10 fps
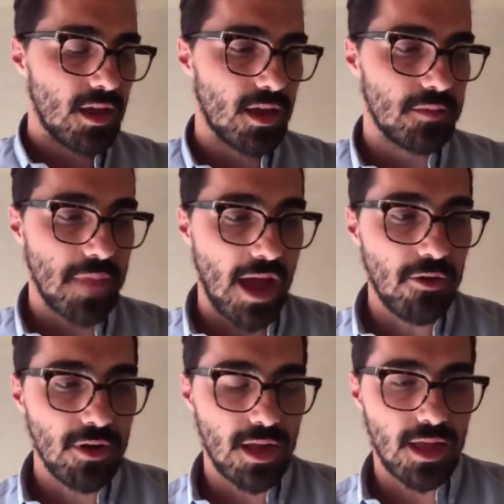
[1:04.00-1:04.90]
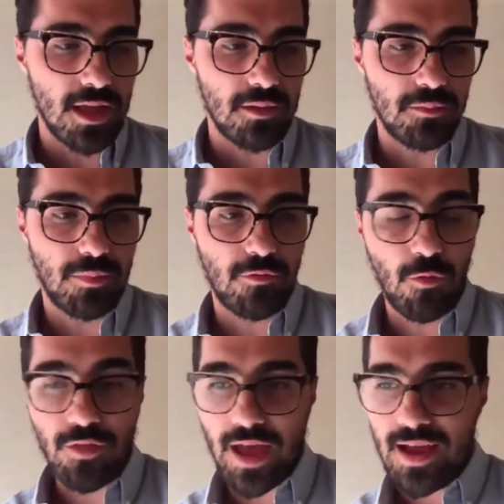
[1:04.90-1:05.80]
now. And
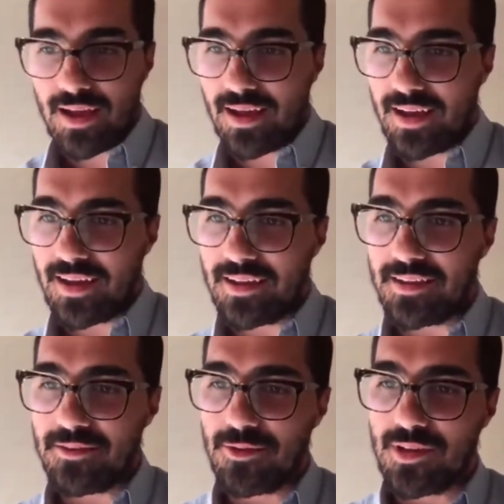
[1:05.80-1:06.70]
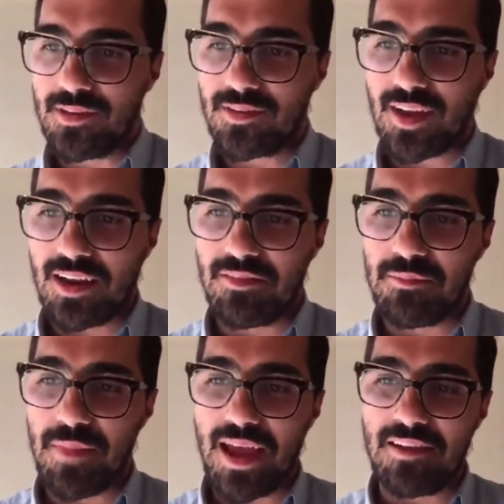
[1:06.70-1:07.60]
before that, I was kind of a
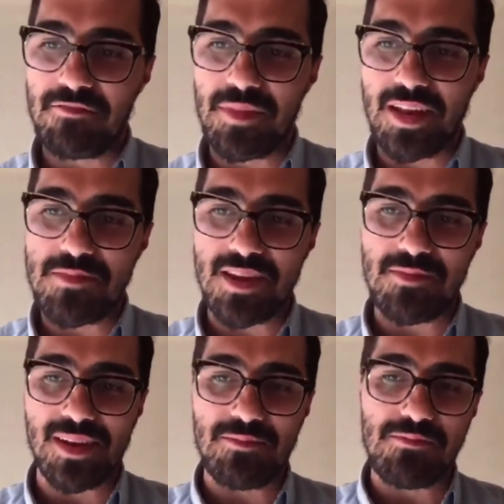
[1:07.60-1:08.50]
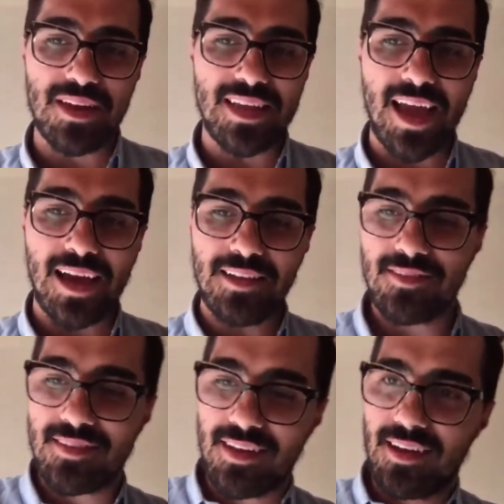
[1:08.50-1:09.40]
man of many
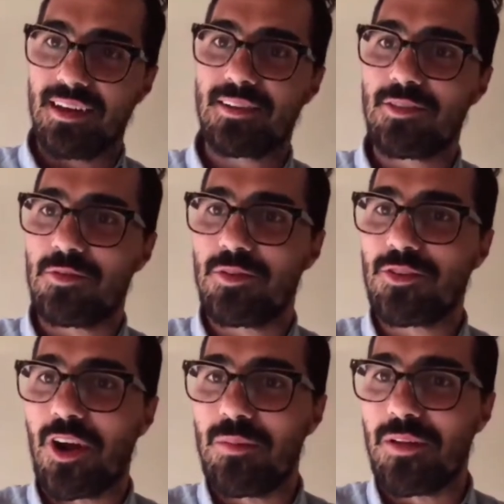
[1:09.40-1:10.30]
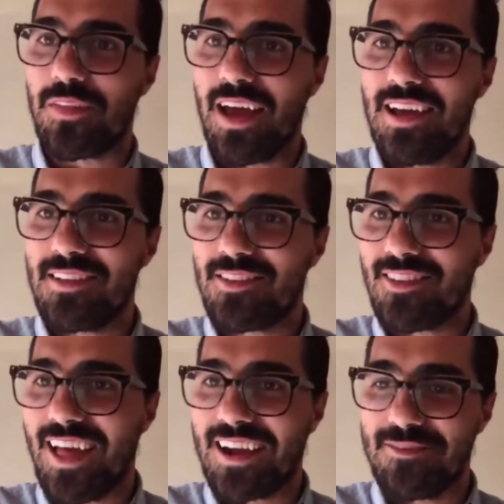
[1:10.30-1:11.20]
hats. Excuse me, sorry about that.
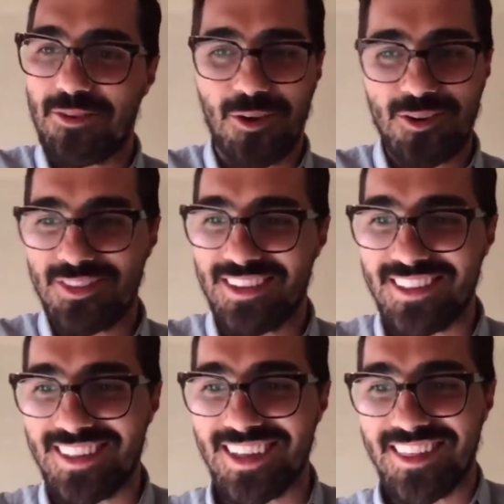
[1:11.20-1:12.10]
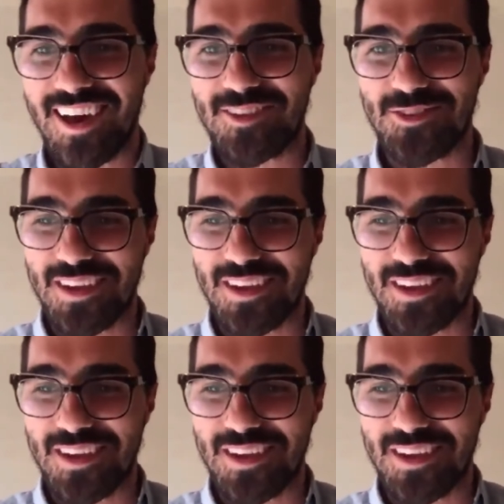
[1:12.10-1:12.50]
Slack, of course. The hustle